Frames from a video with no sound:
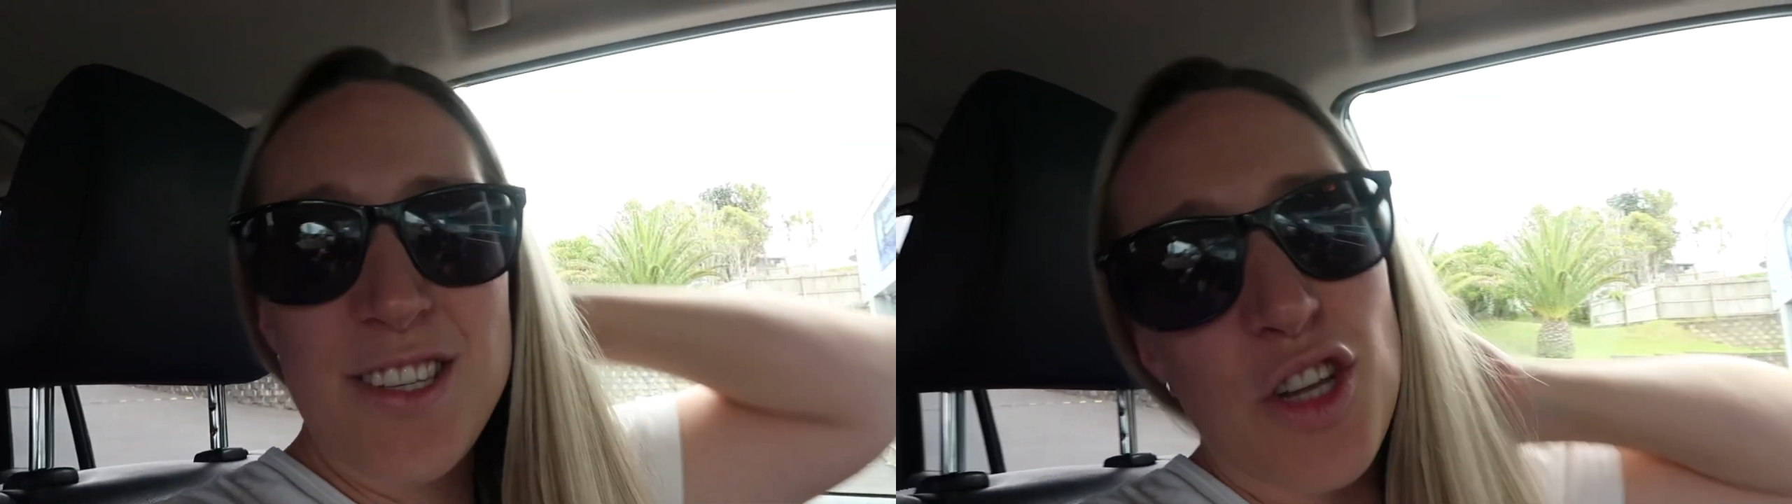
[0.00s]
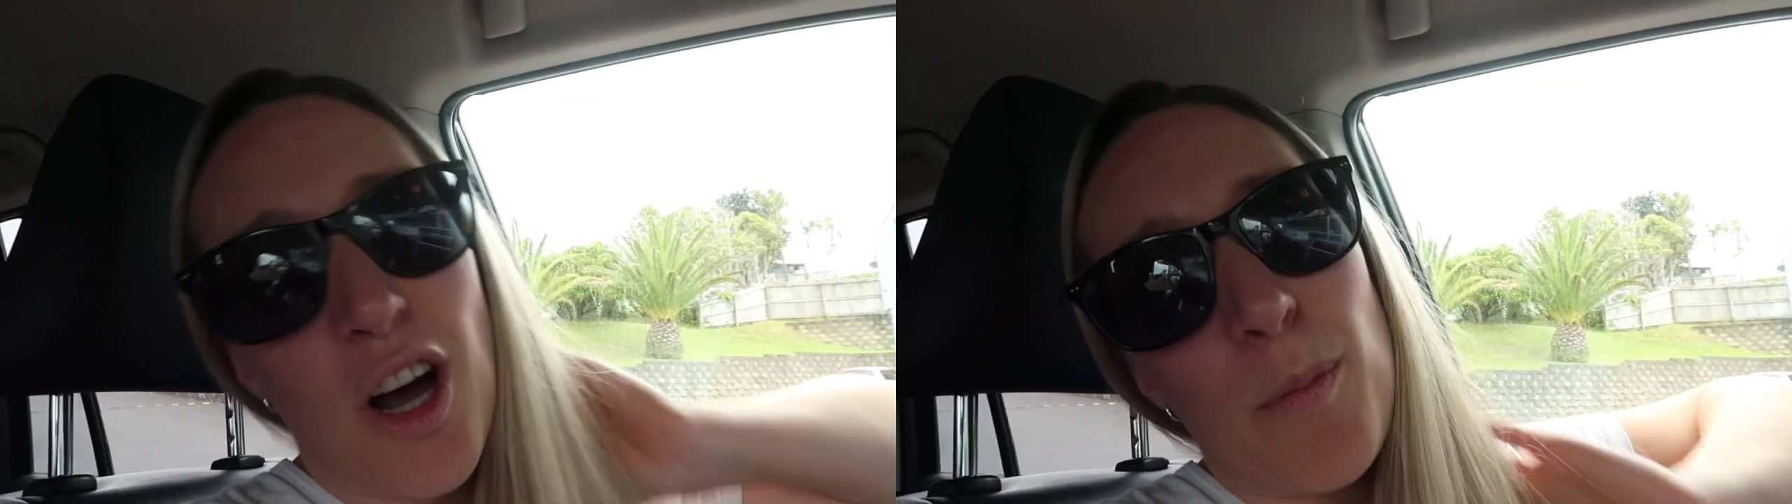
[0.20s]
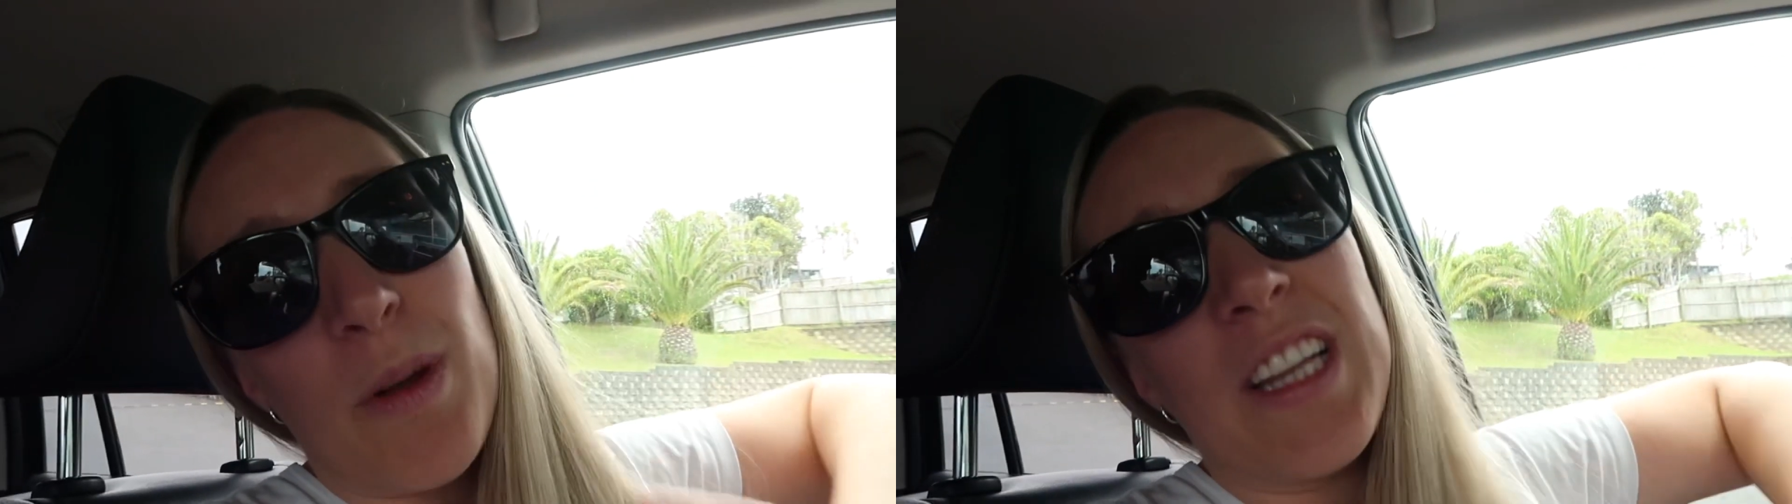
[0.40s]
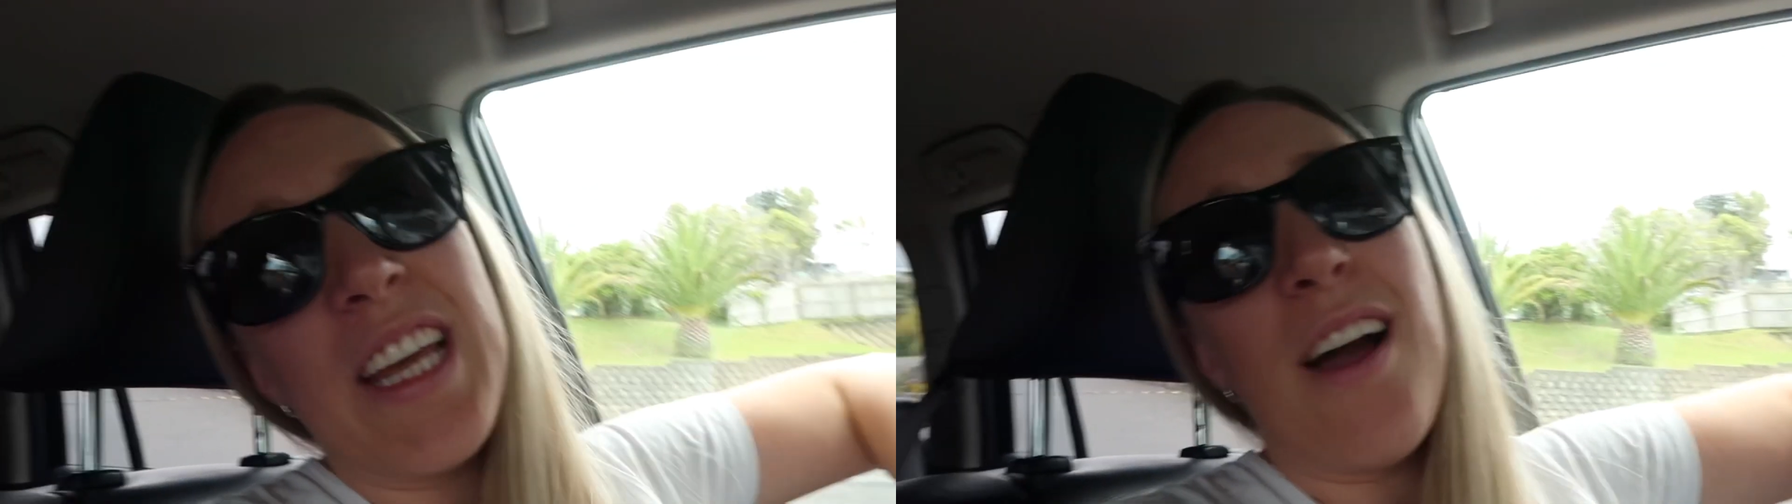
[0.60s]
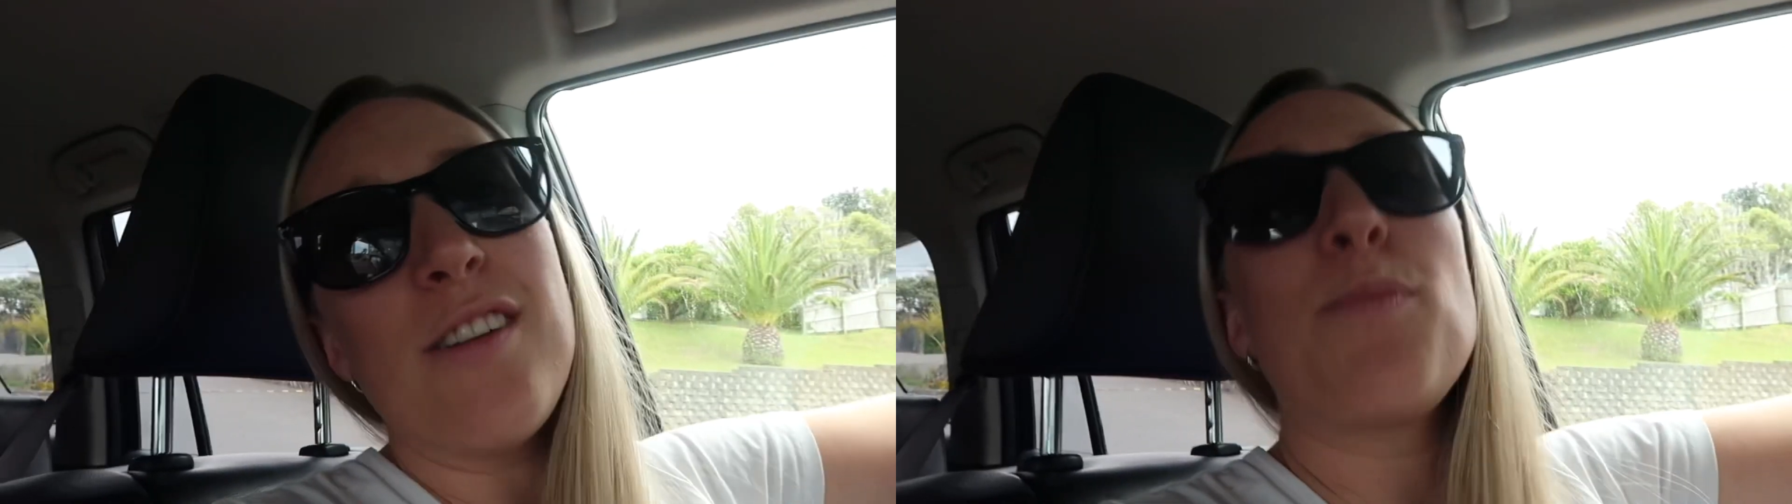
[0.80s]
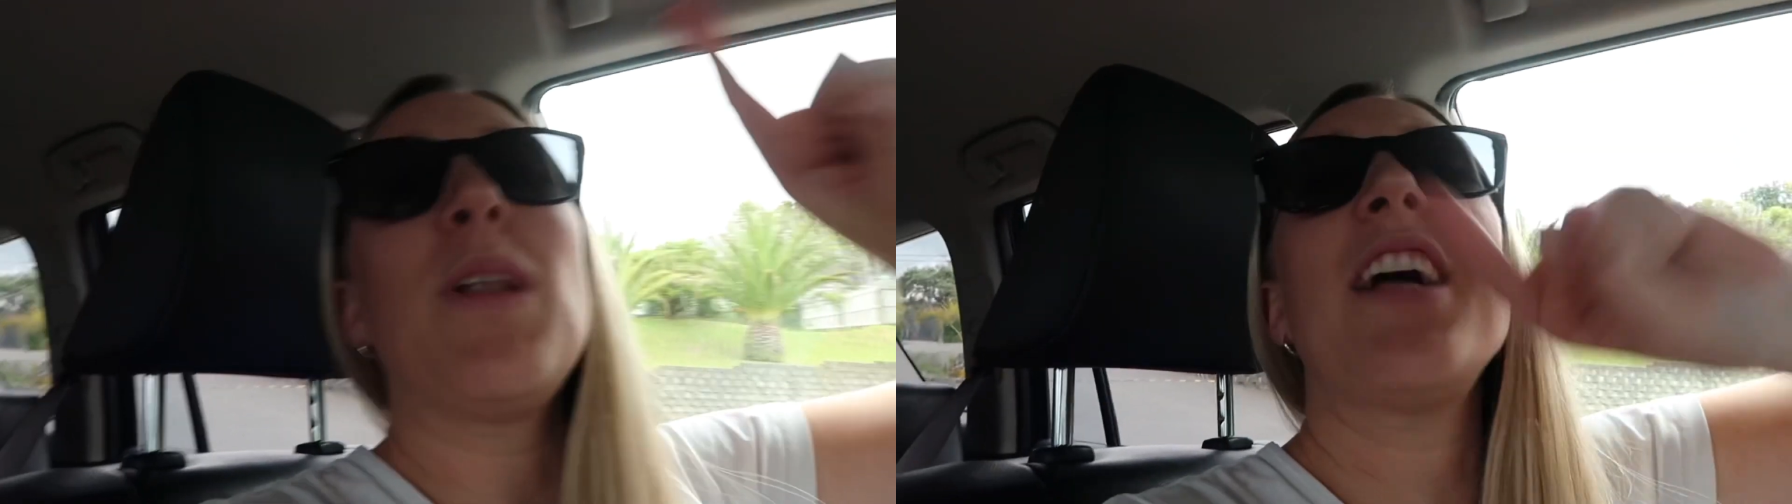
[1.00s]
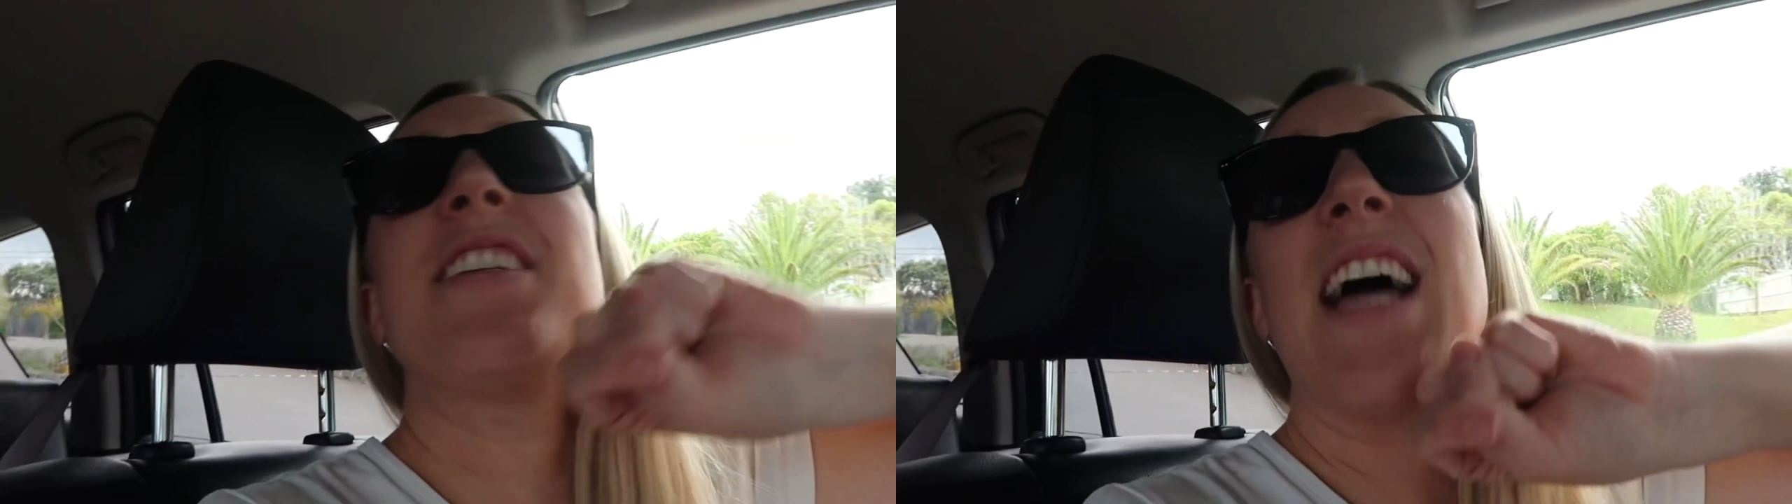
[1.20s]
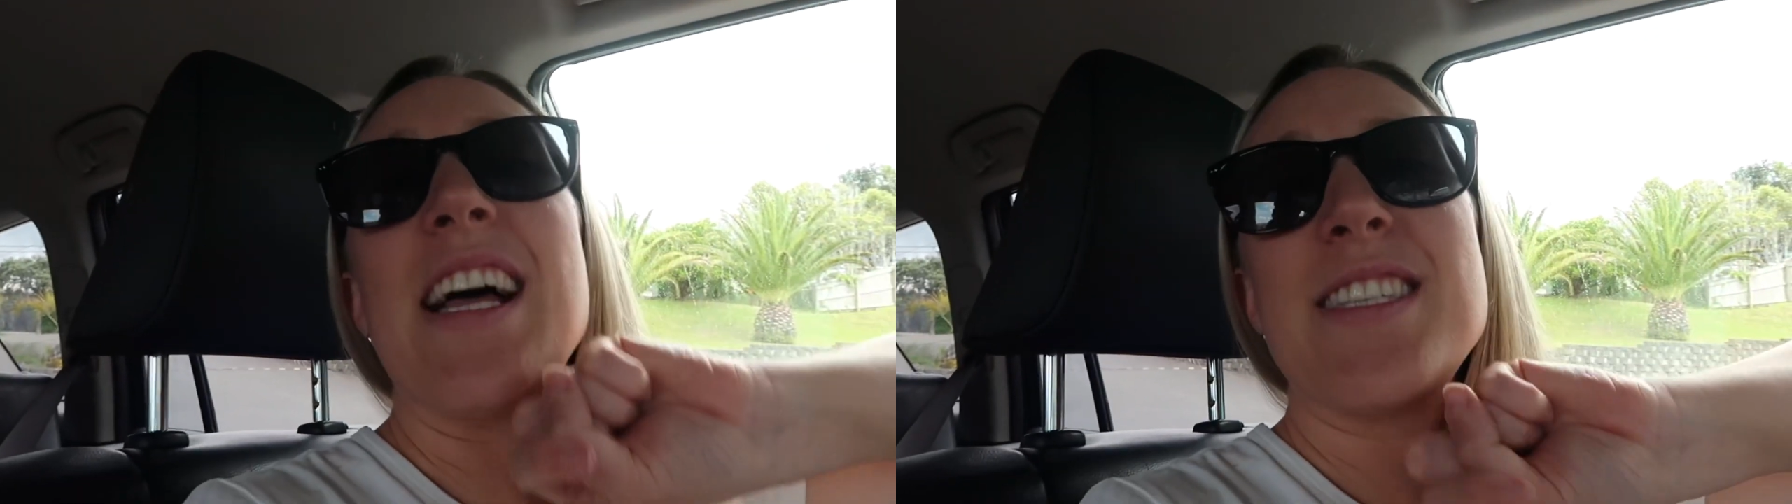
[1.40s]
stop, Leo's
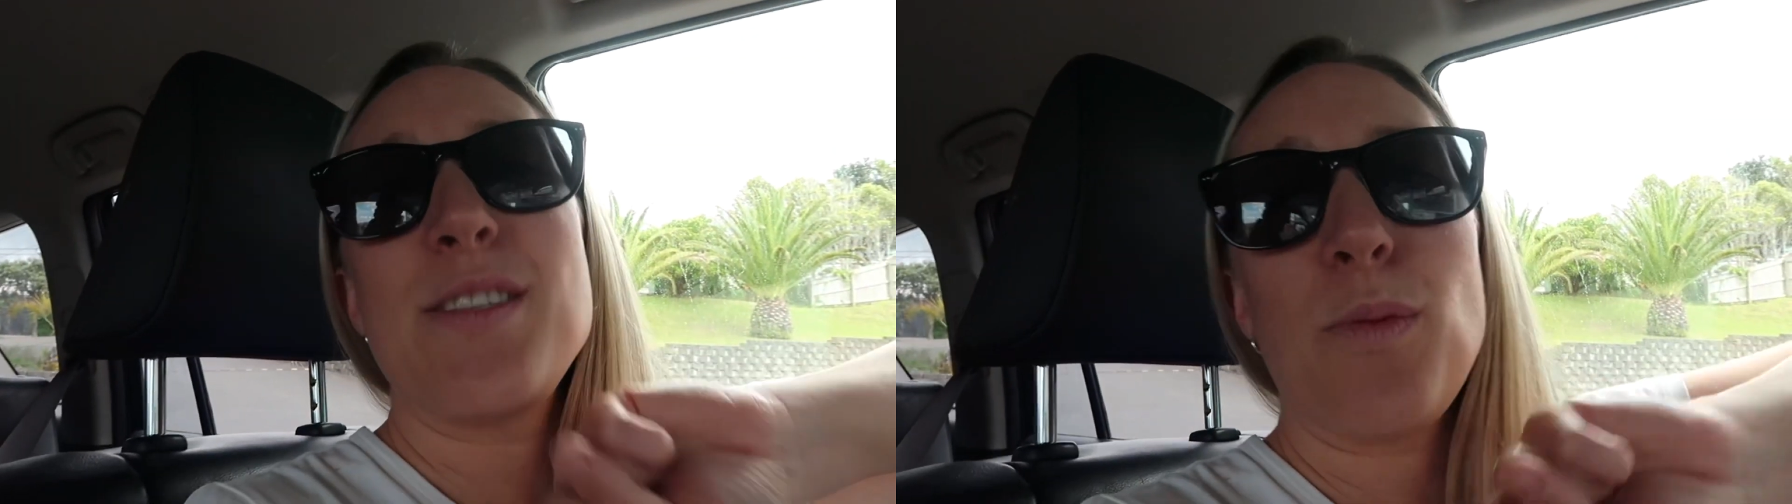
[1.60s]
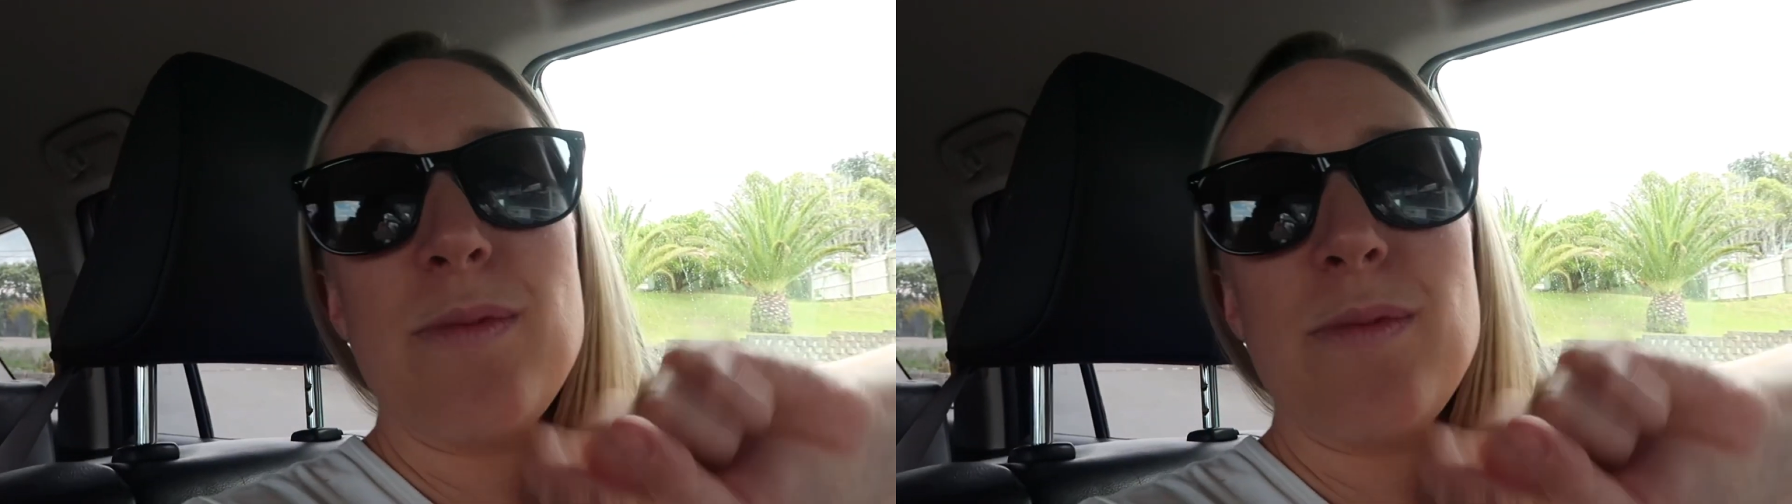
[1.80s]
blood test.